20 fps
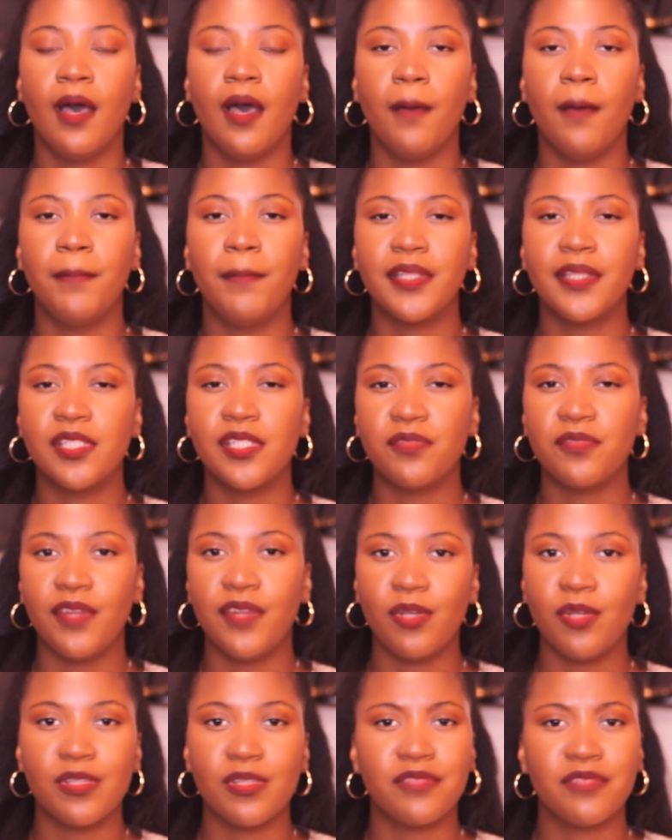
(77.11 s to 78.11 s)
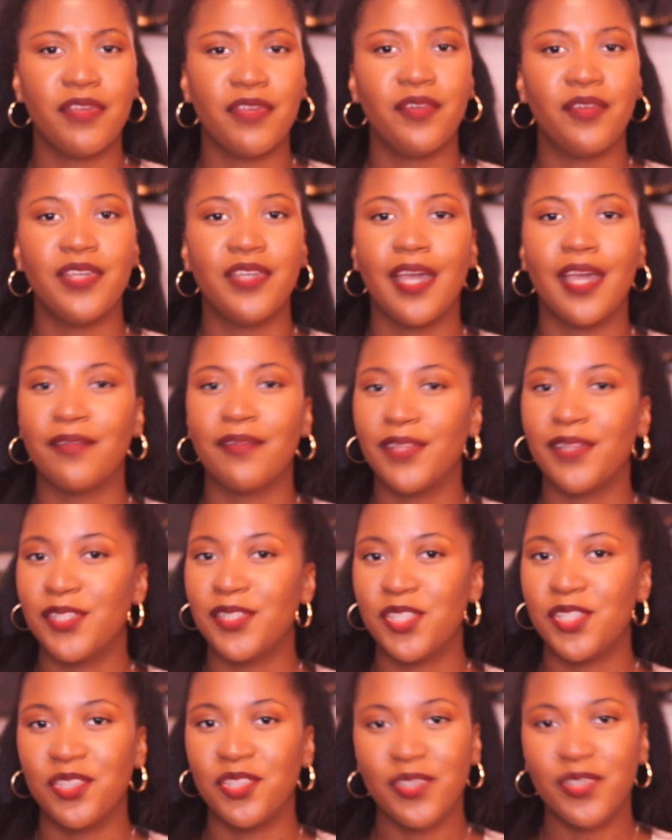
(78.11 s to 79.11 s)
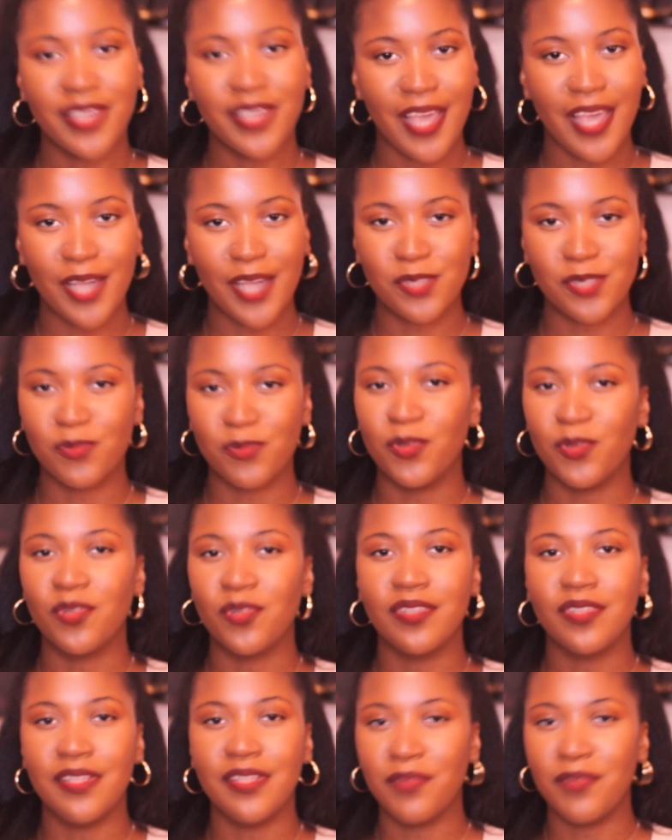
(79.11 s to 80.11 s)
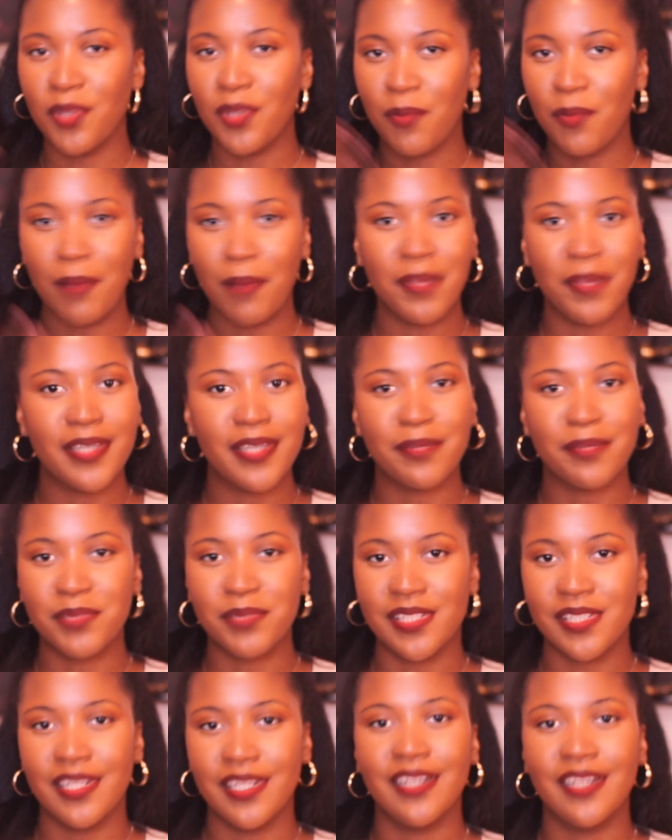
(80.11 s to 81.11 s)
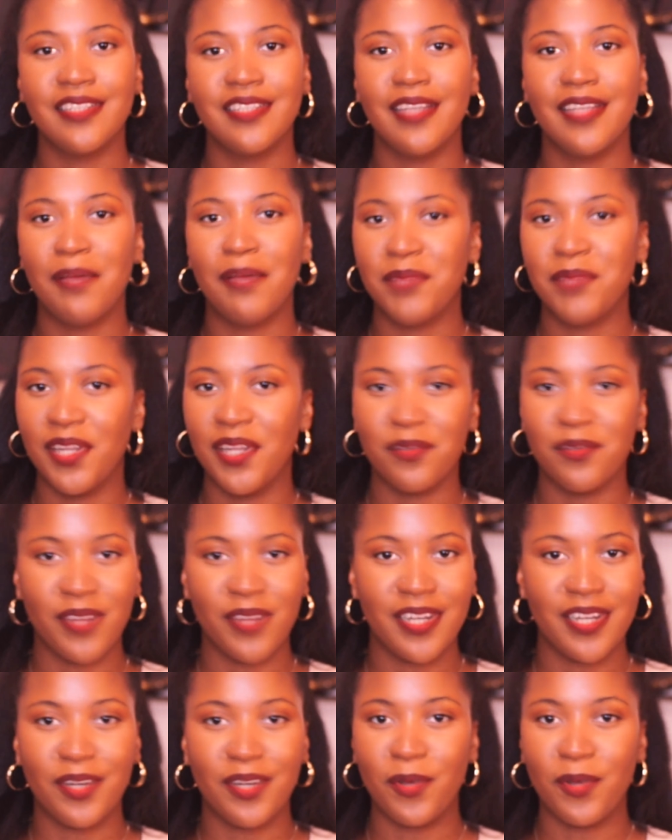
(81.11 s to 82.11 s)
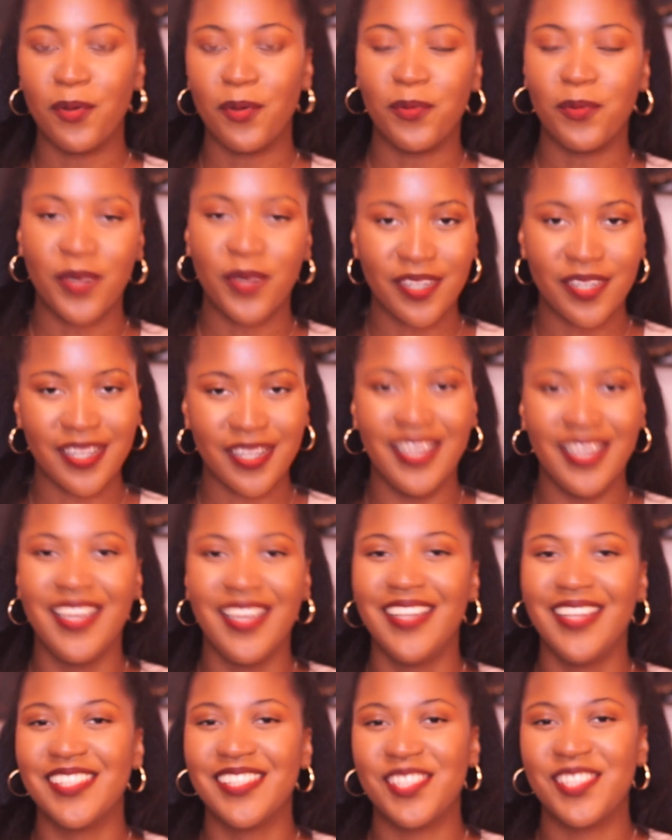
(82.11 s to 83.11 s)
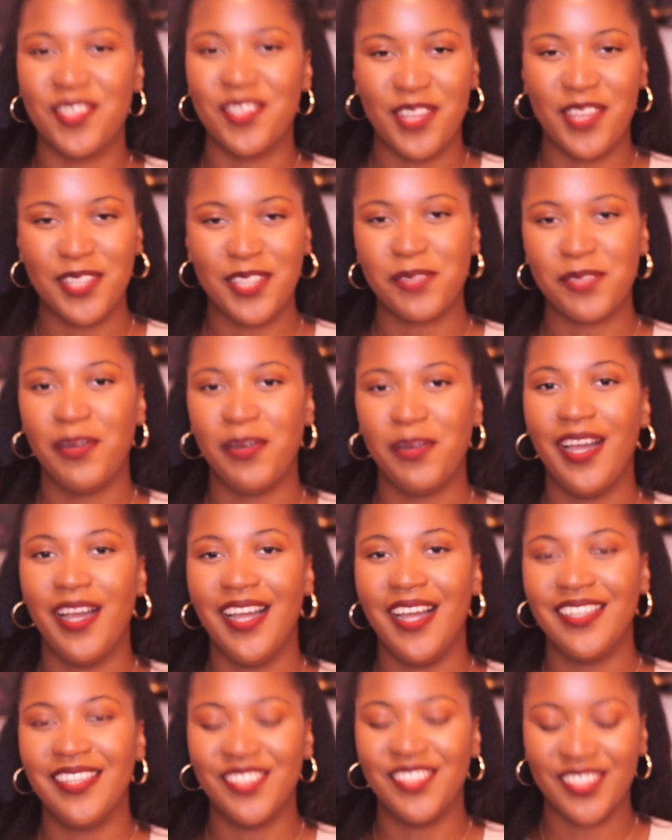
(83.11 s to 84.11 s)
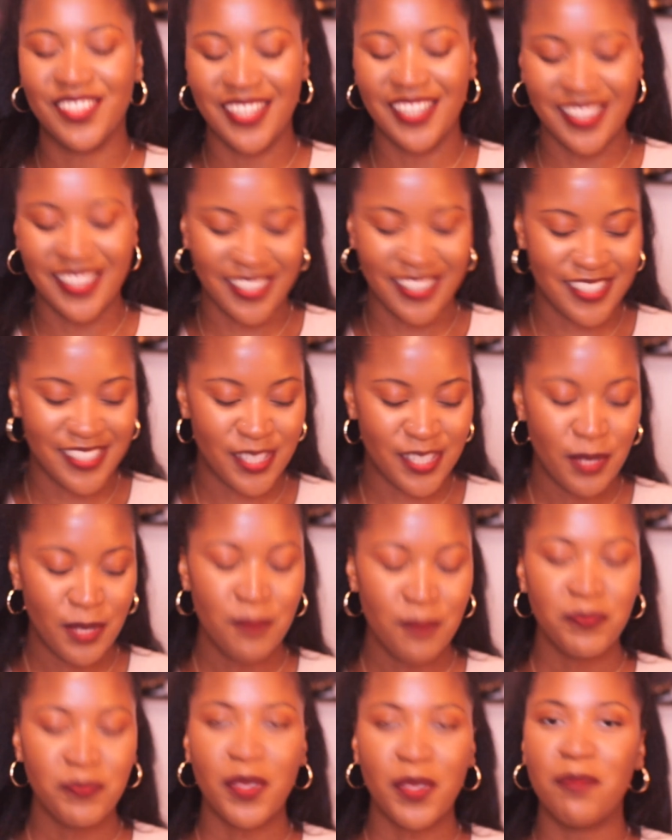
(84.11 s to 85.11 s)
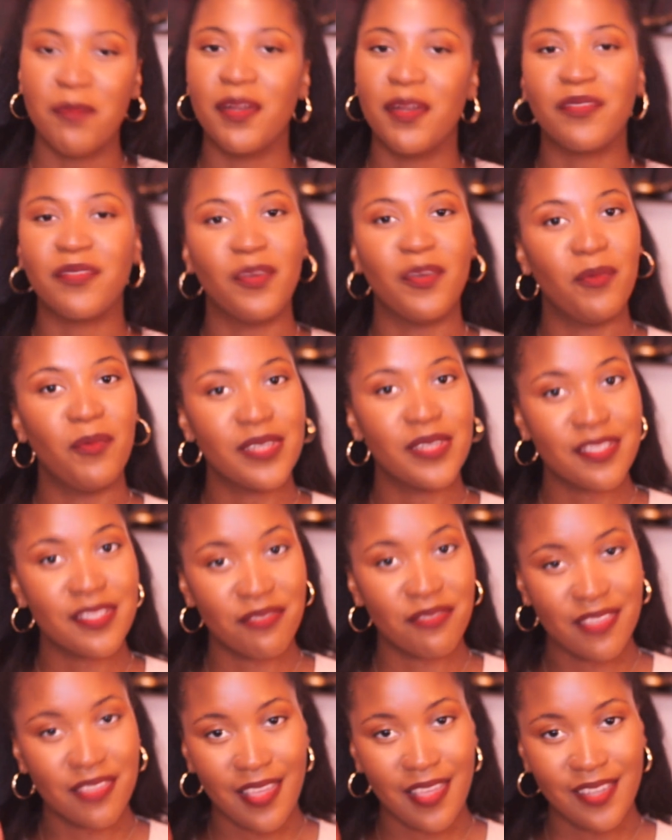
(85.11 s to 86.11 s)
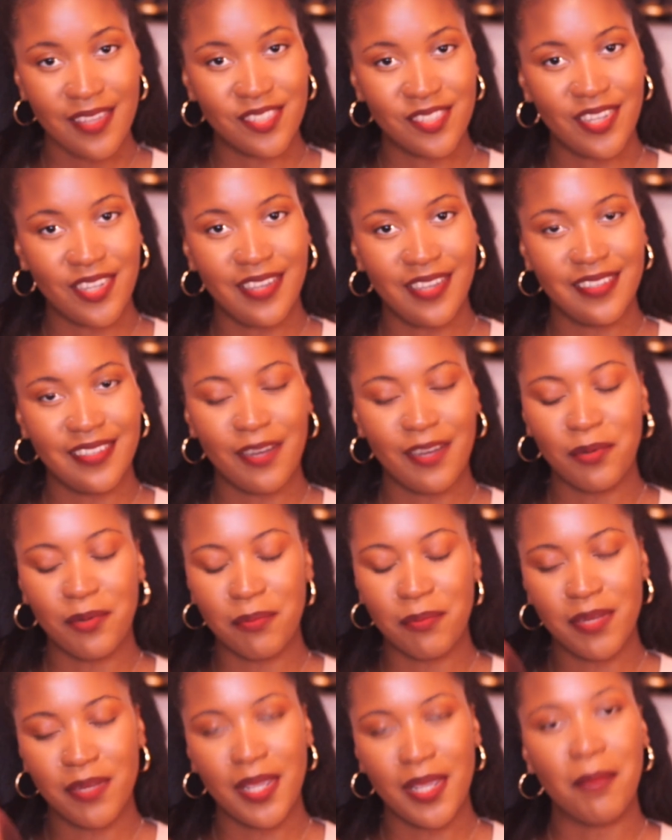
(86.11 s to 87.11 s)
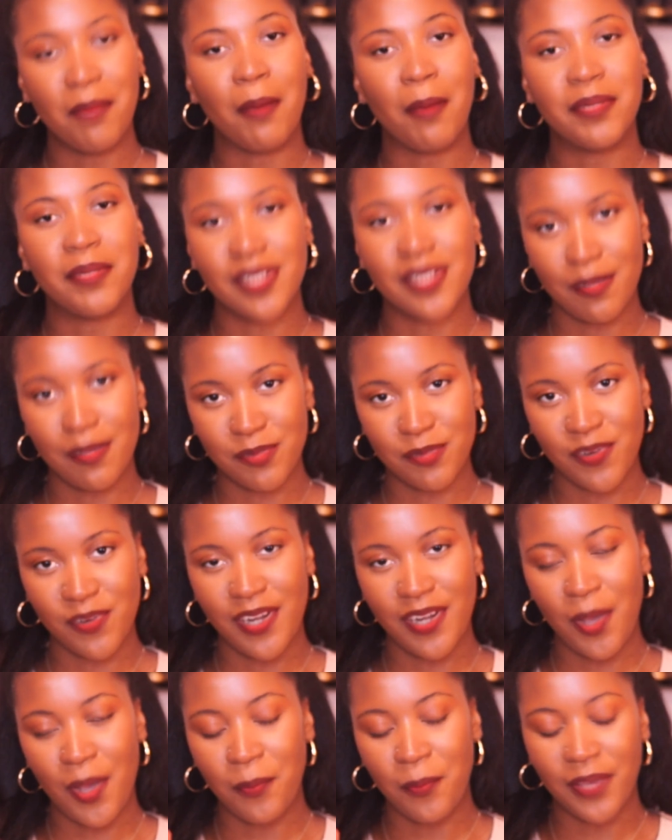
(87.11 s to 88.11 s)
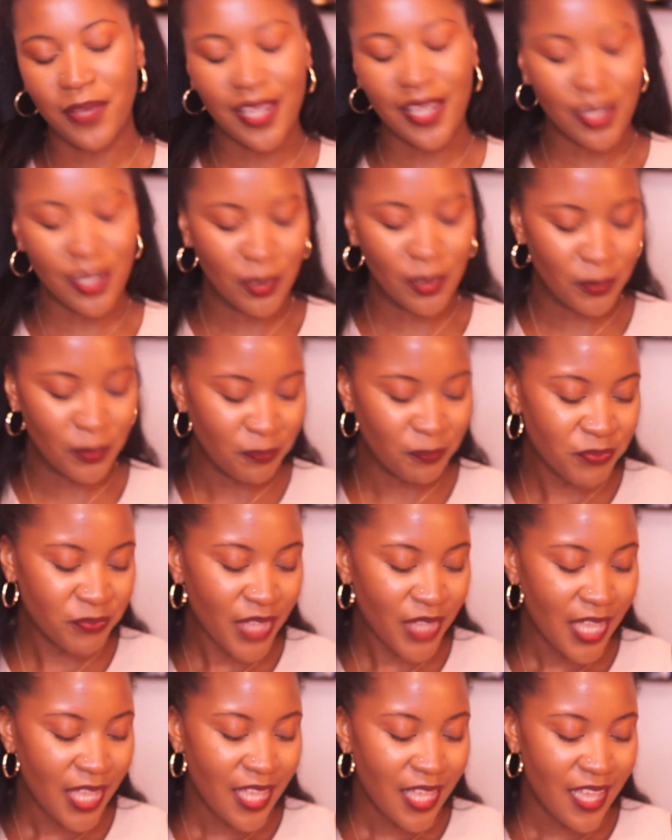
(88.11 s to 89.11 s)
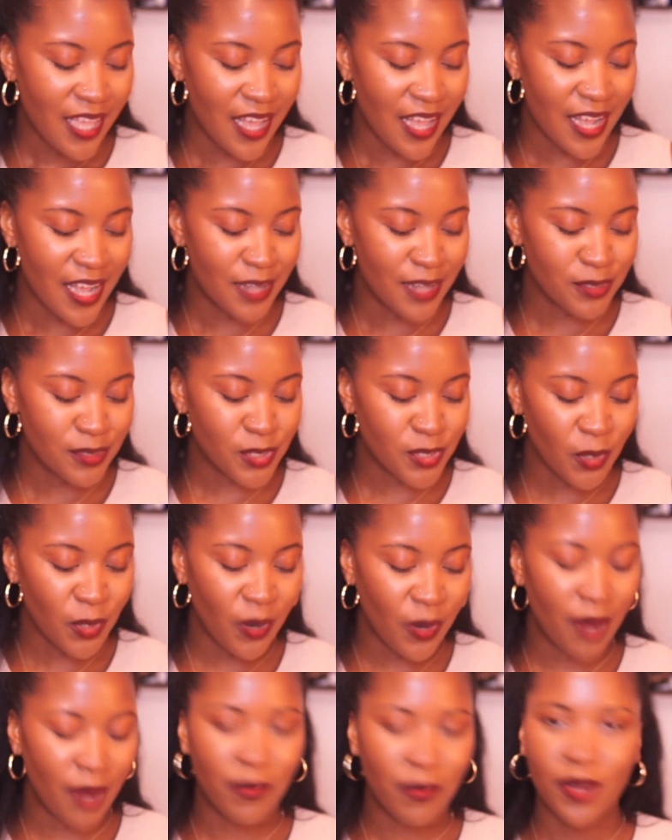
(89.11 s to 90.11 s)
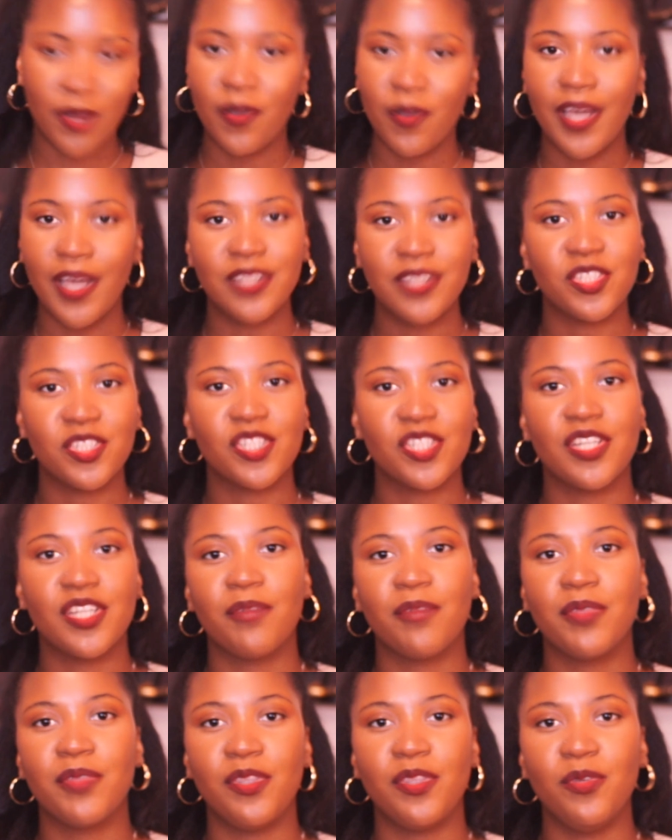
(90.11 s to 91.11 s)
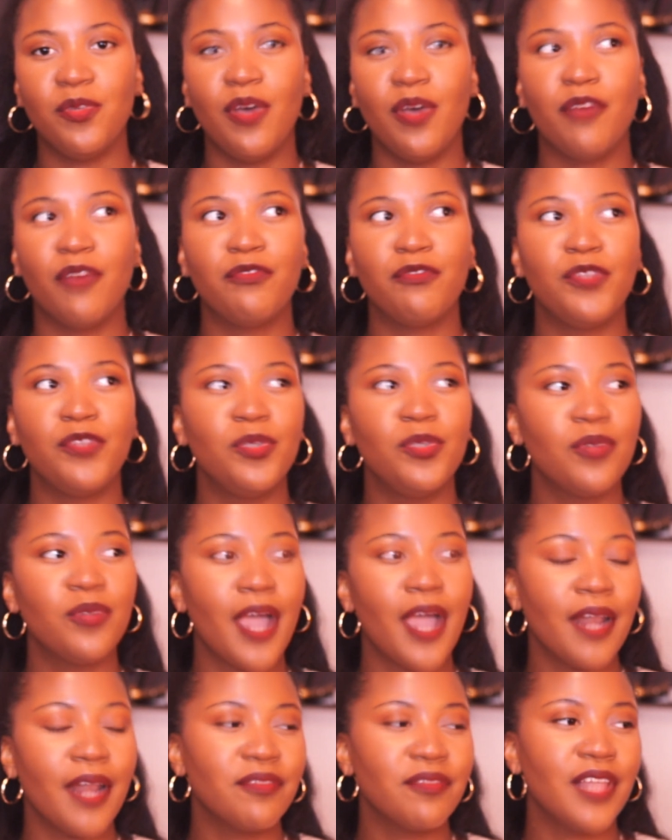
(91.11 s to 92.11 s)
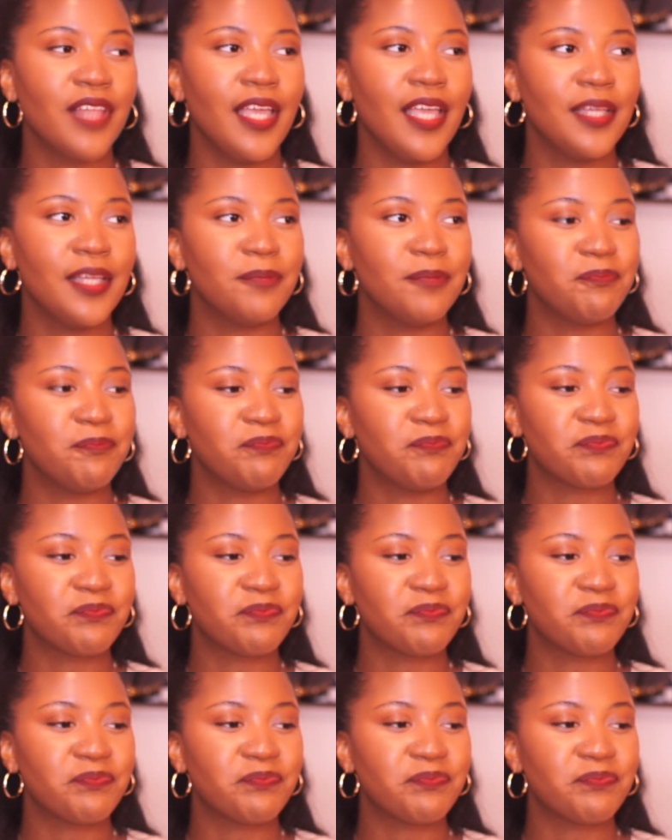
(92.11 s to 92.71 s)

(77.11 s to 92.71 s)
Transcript: But this video is very kind of like chill and casual. Even though my makeup is done, I'm getting ready to go to work. So that's why I look like this. But if it wasn't for that, I would have been in my pajamas right now. But anywho, so I want to go ahead and just share with you a few kind of like,